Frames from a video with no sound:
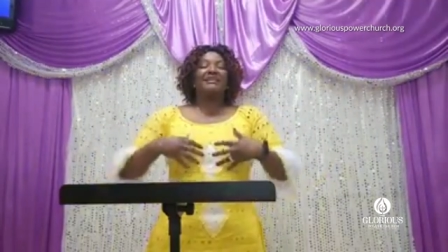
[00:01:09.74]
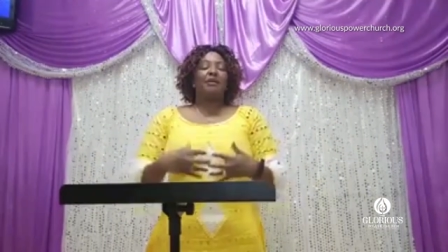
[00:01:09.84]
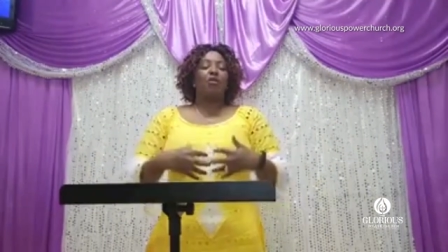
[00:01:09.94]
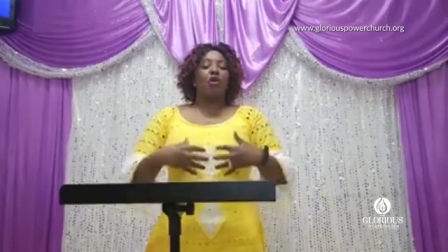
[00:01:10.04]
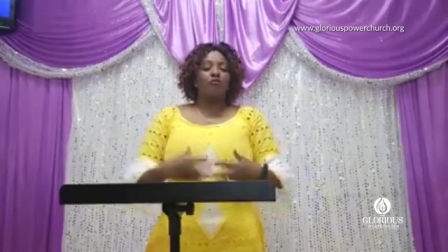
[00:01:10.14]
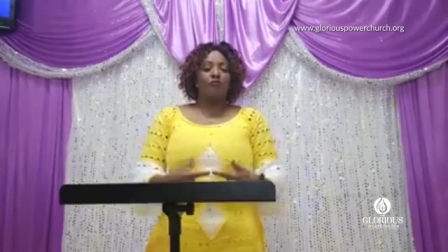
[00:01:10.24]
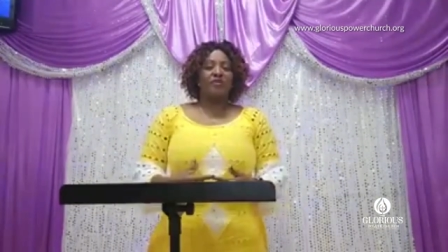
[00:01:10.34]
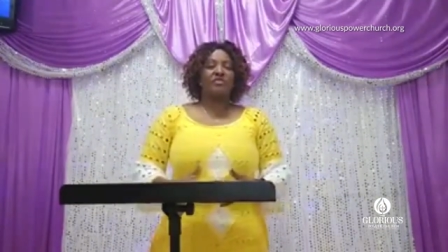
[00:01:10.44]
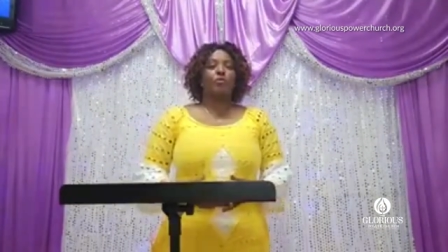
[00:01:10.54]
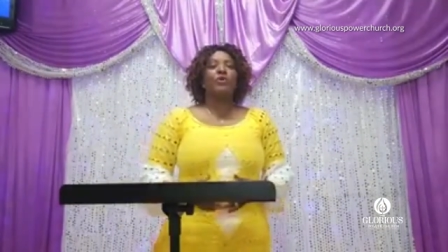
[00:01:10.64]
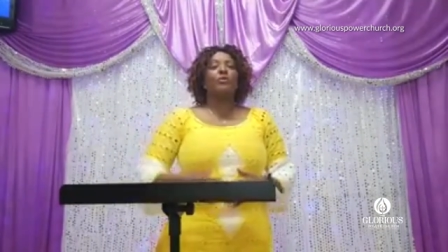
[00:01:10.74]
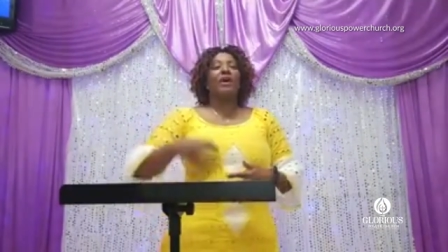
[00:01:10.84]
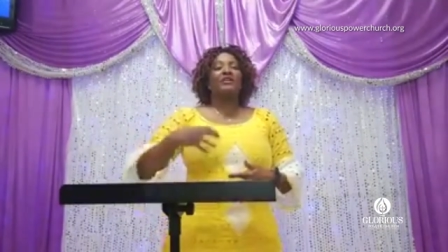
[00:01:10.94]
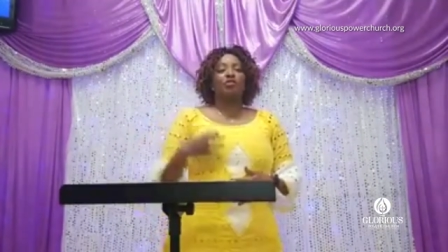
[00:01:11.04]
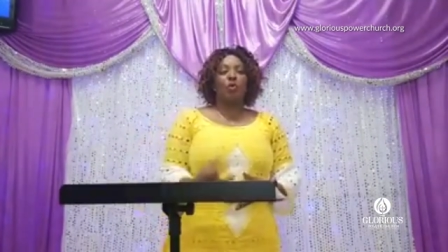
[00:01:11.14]
at the conference, we
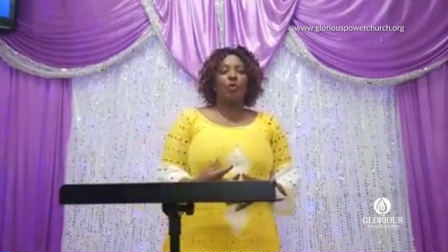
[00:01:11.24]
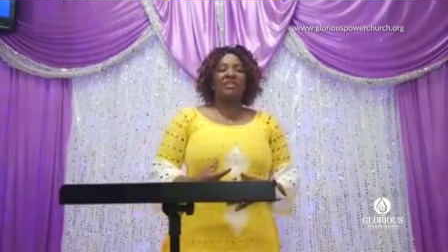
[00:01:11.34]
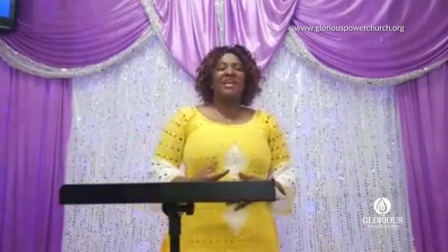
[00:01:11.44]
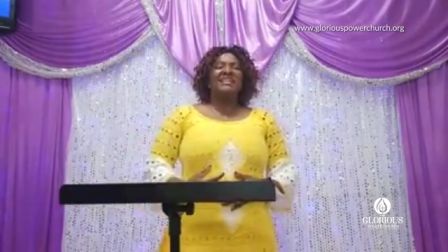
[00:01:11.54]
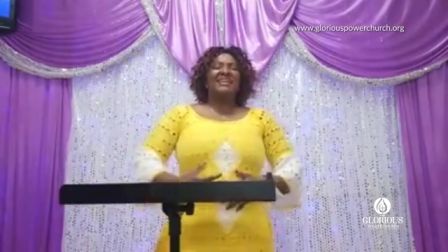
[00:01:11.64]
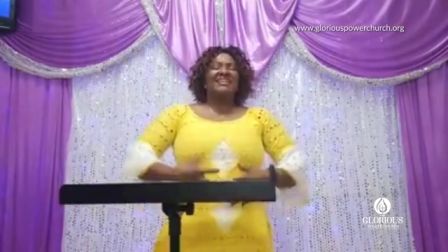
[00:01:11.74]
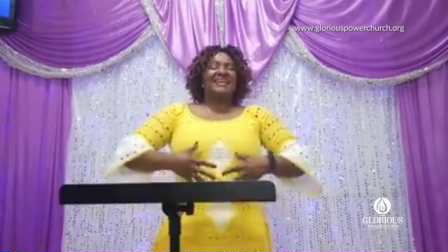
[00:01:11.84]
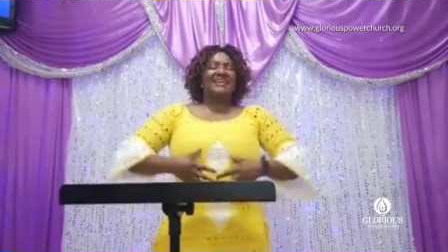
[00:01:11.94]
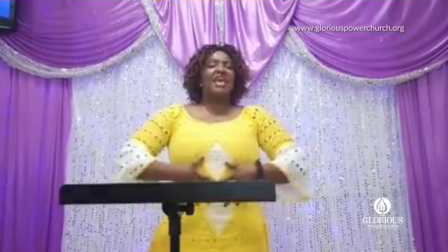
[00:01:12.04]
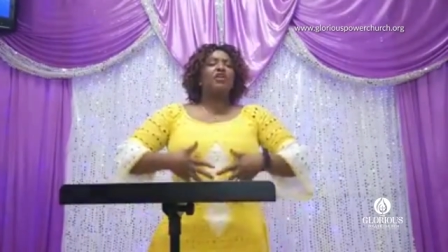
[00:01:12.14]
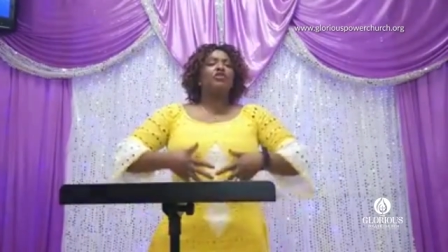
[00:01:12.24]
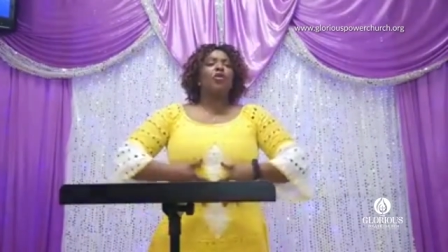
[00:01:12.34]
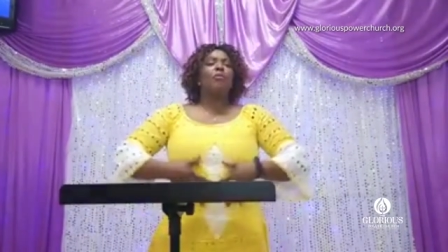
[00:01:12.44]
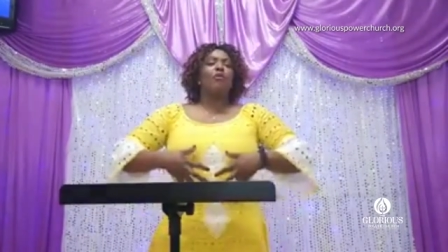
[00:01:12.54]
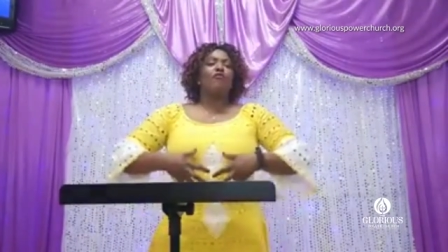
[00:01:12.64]
were told that the
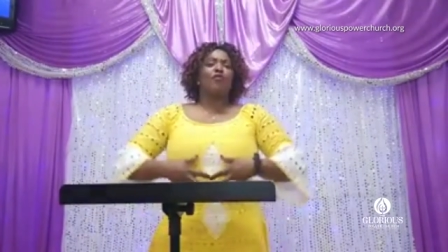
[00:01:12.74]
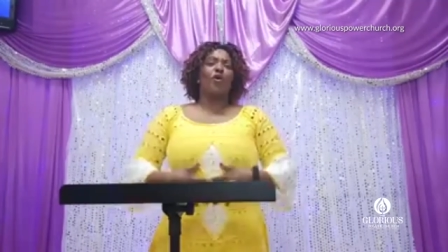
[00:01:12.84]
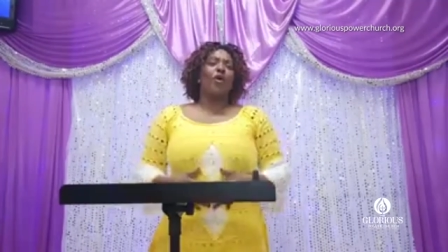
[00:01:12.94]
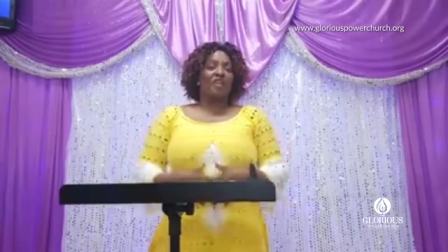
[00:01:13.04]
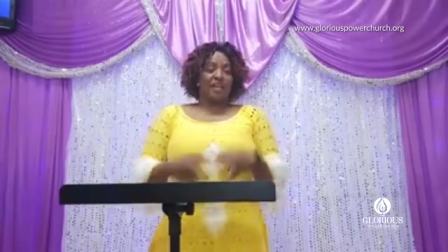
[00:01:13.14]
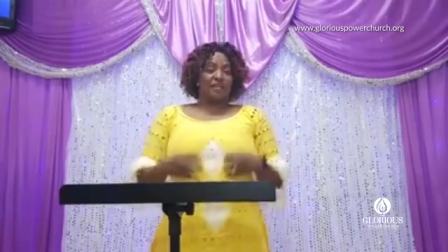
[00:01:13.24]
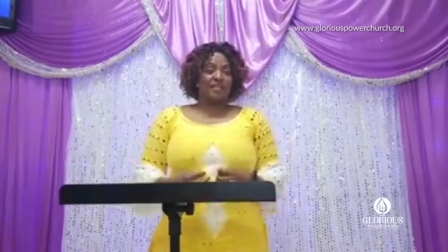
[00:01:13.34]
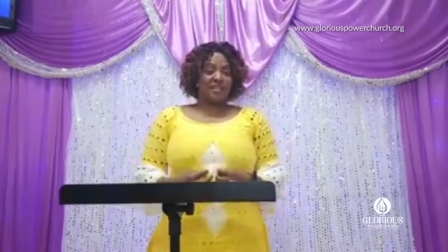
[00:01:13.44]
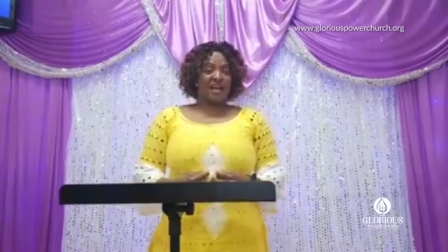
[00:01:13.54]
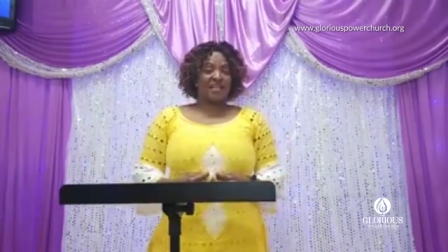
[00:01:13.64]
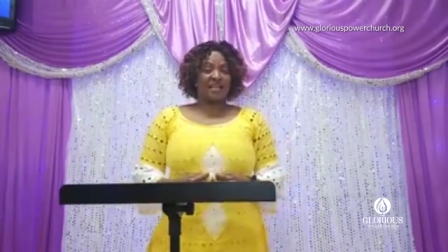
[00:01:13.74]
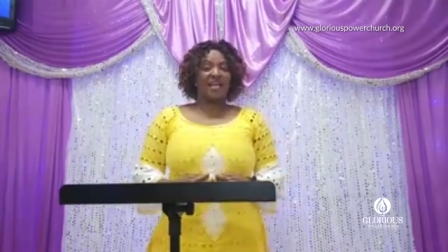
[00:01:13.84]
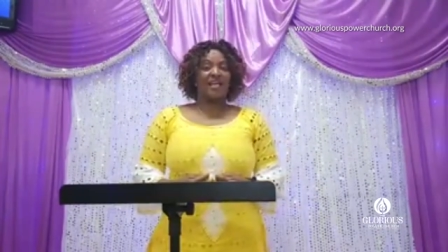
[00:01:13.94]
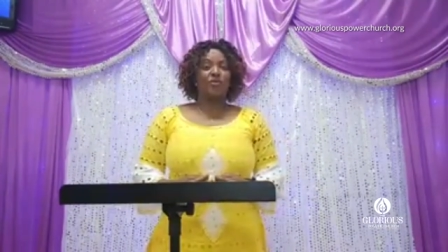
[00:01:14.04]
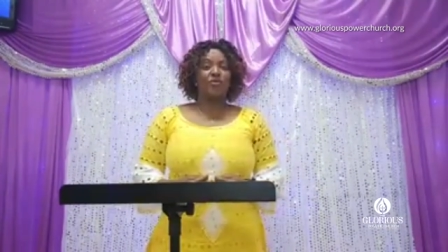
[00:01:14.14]
kingdom of God is in us. Mm-hmm.
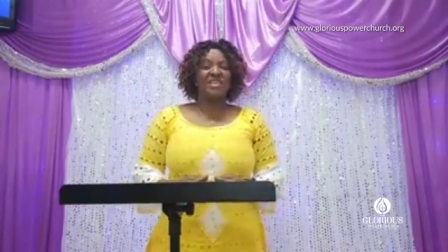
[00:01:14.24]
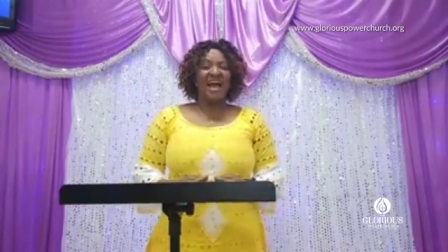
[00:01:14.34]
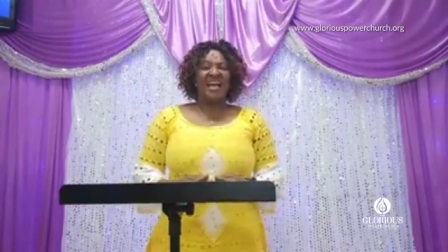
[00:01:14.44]
Hallelujah.